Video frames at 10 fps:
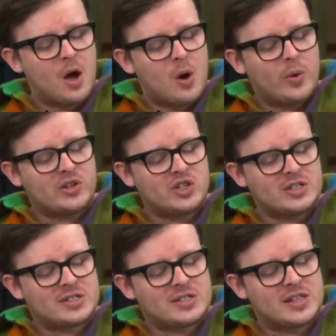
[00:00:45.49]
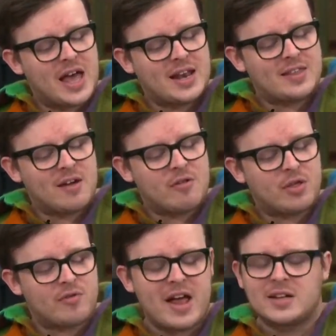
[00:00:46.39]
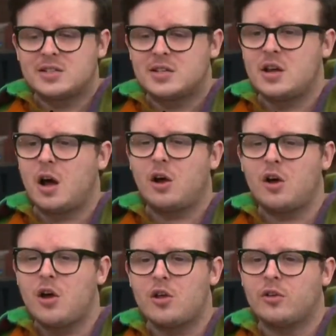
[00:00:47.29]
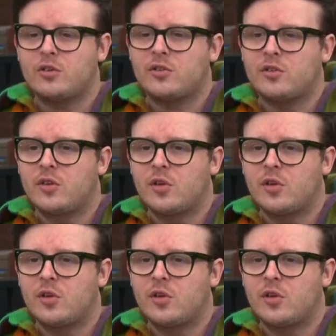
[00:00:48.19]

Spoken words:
which is that they're a threat to young girls.